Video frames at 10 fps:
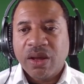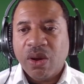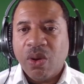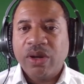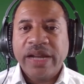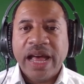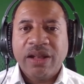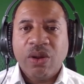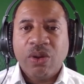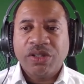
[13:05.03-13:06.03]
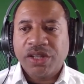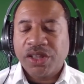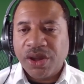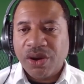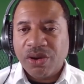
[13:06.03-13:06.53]
On to the
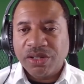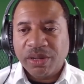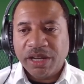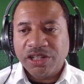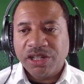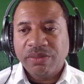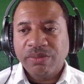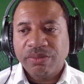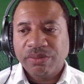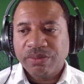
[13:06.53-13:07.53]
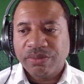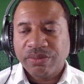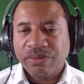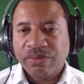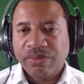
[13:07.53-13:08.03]
third dimension,
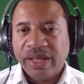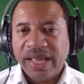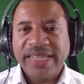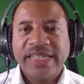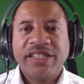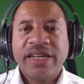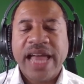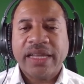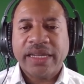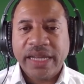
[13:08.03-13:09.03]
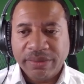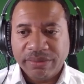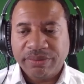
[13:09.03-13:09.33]
intentionality.